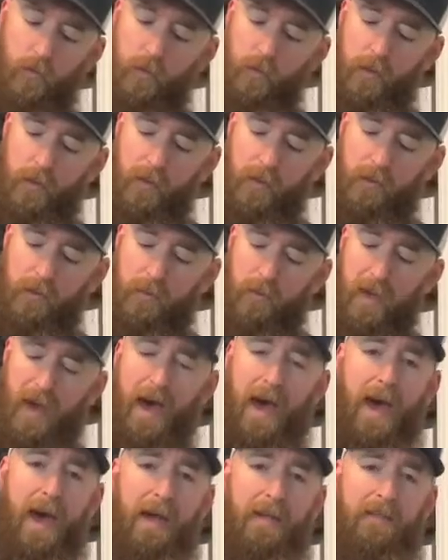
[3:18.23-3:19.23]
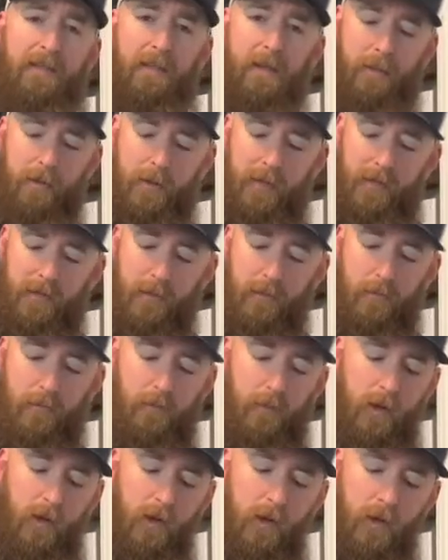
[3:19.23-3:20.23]
with these pads. I would get some
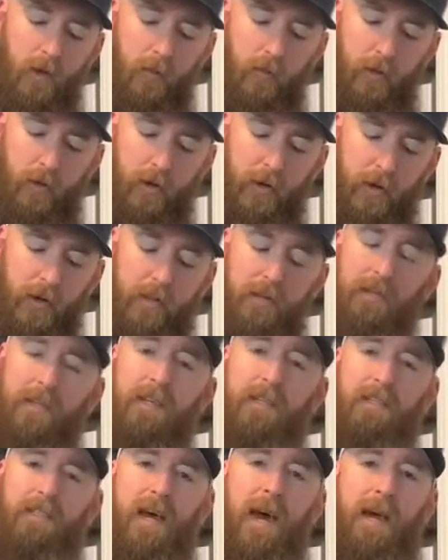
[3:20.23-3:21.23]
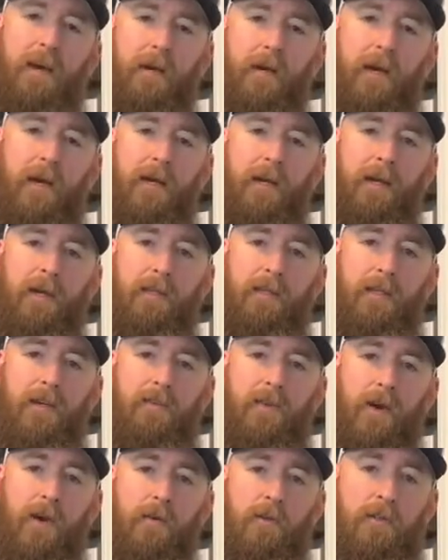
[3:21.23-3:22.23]
pretty intense hiker hickeys
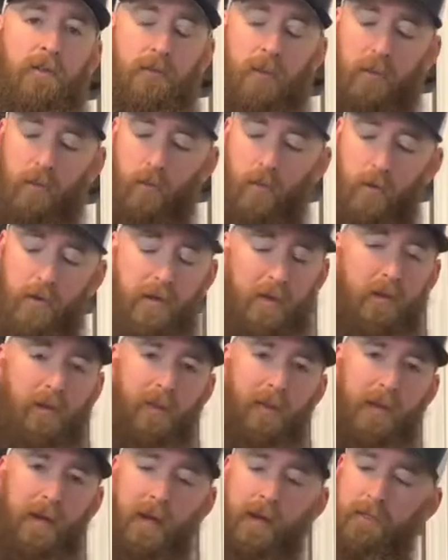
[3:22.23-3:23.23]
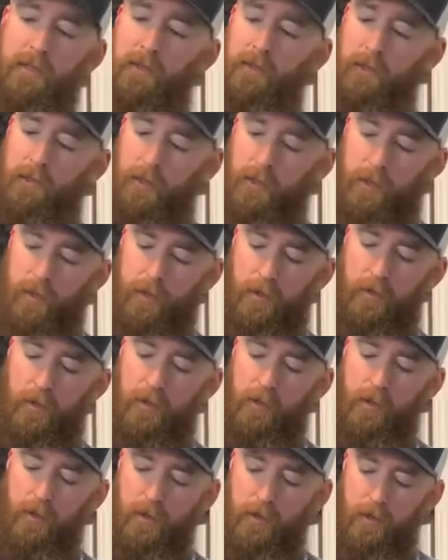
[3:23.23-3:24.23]
if I was spent more than 3 days on the
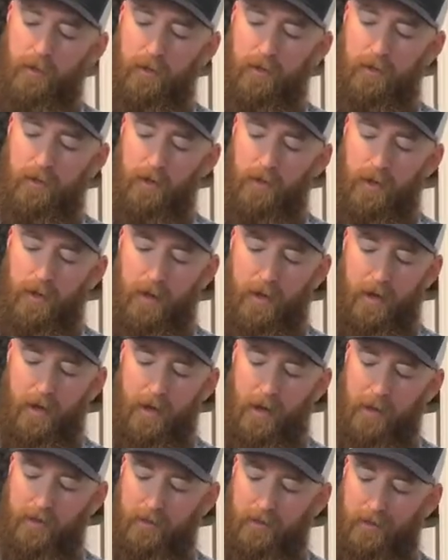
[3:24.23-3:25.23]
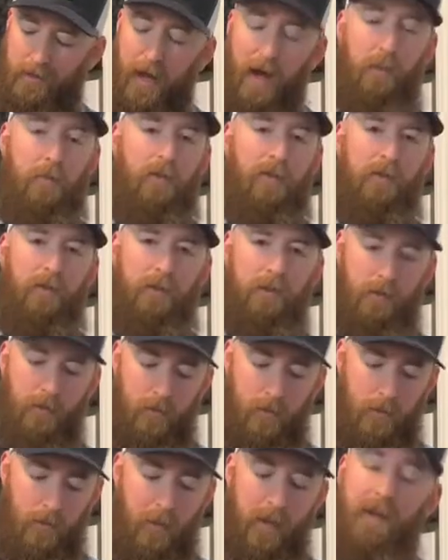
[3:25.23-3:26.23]
trail. And I stopped
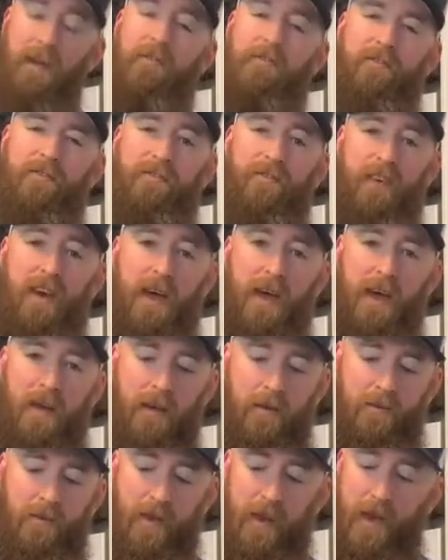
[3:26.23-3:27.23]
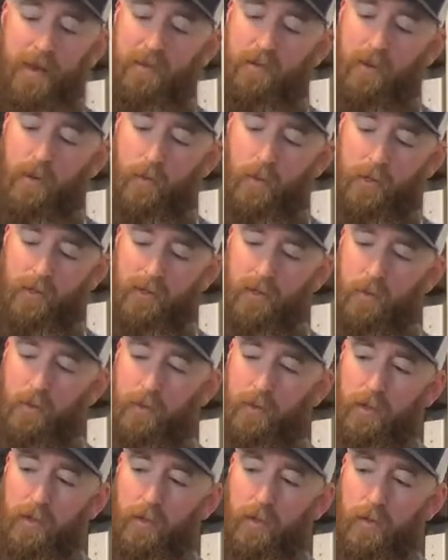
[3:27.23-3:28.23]
being a fan of that. So I wanted something
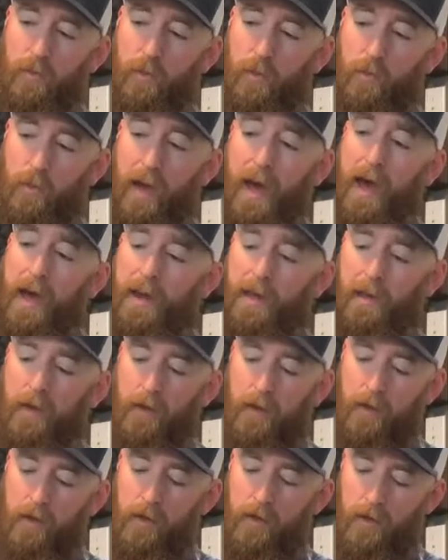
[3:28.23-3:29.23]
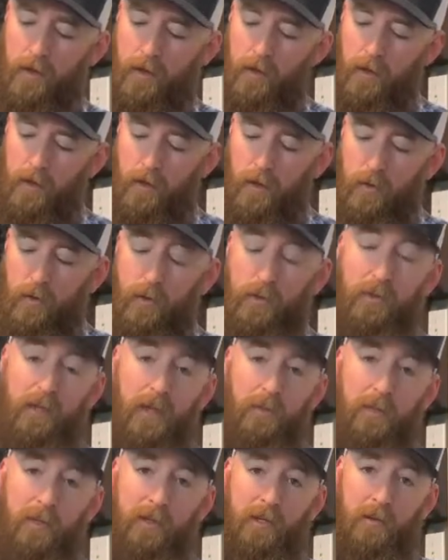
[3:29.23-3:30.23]
with a little more padding, which
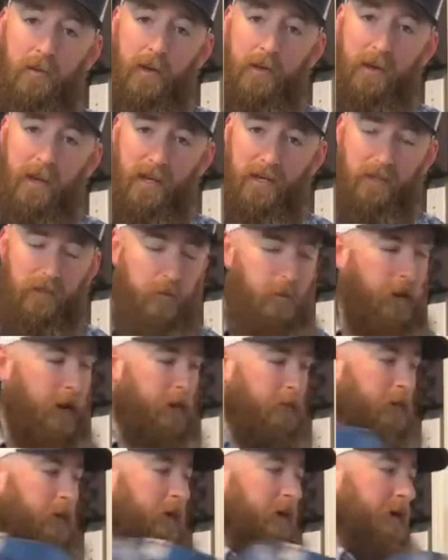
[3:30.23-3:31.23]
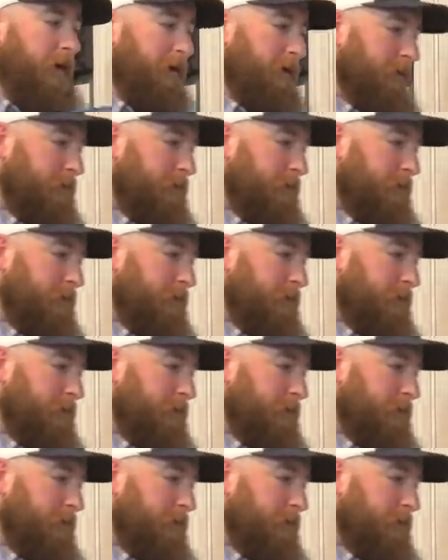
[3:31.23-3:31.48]
led me to my next backpack.